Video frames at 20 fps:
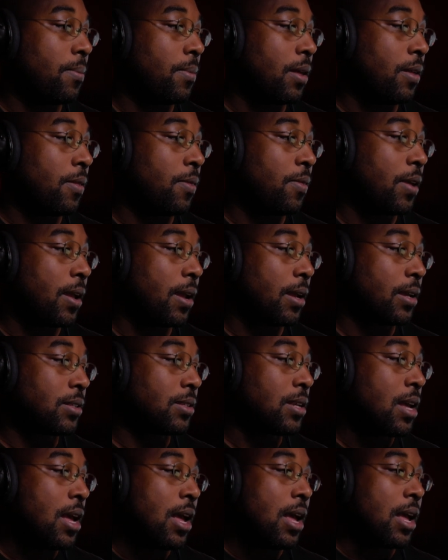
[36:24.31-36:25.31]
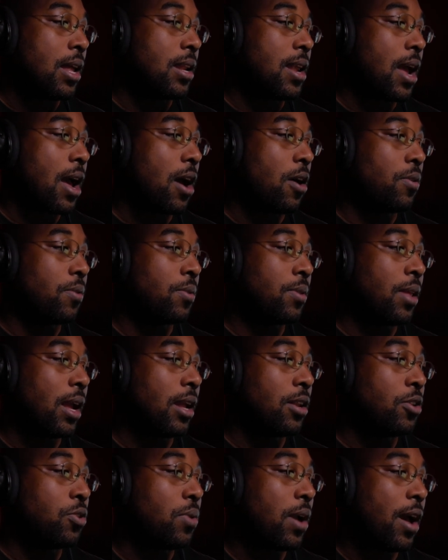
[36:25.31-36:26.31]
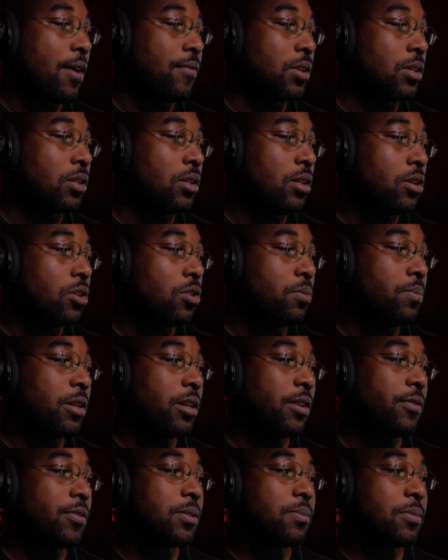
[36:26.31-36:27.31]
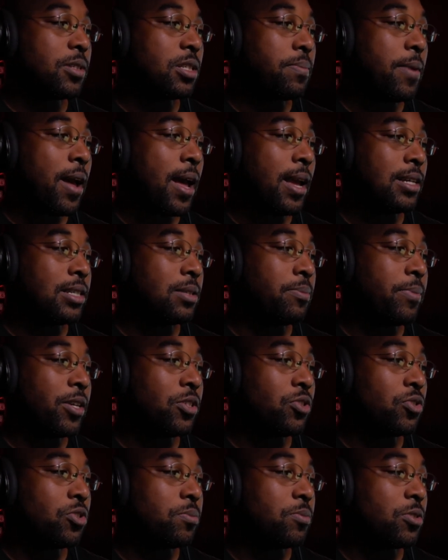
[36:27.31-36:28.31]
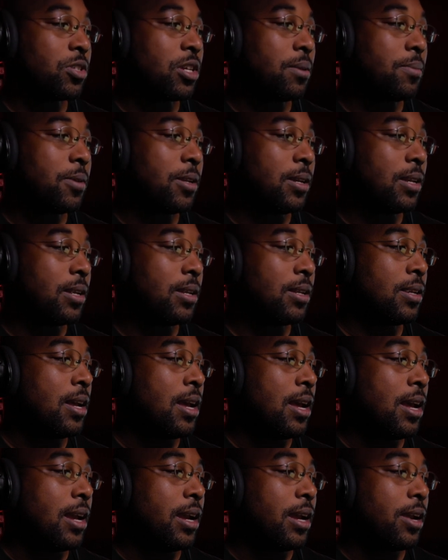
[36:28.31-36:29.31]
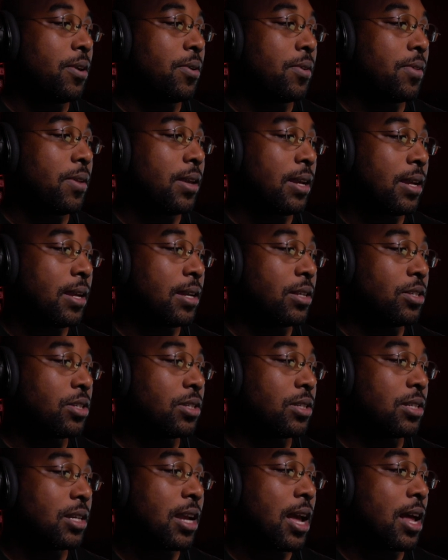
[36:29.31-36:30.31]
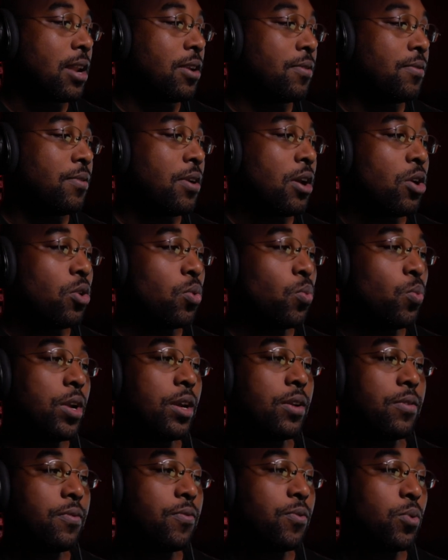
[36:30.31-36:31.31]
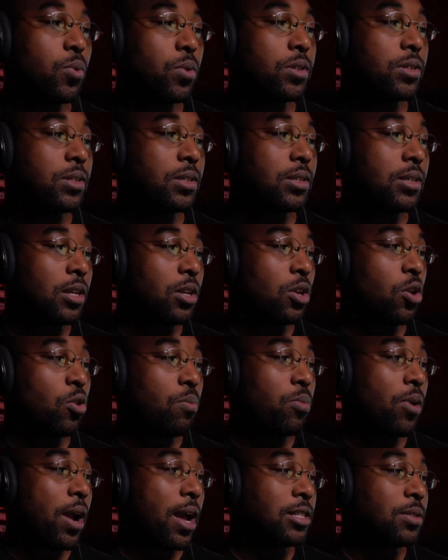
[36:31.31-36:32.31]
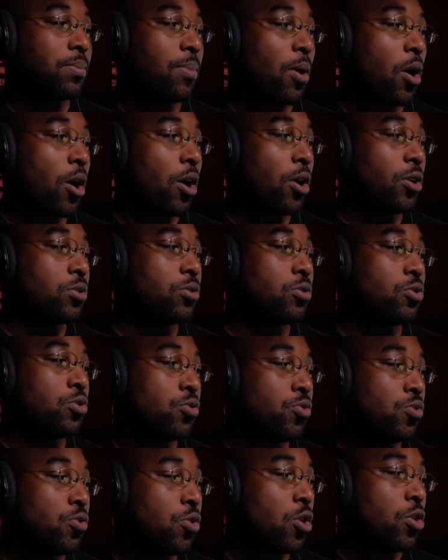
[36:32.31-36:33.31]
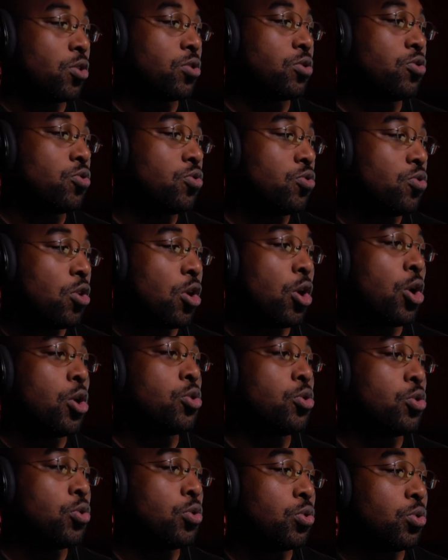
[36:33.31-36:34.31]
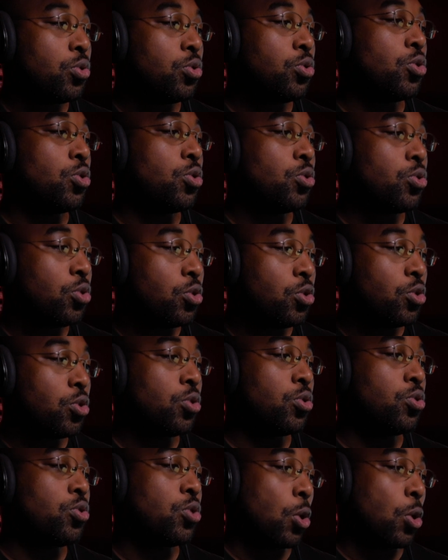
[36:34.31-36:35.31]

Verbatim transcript: and things. Now, they do have a little bit of some spice. Bass drums coming in here at the end just to kind of reinforce the low brass part. Do, do, do, do, do, do, do,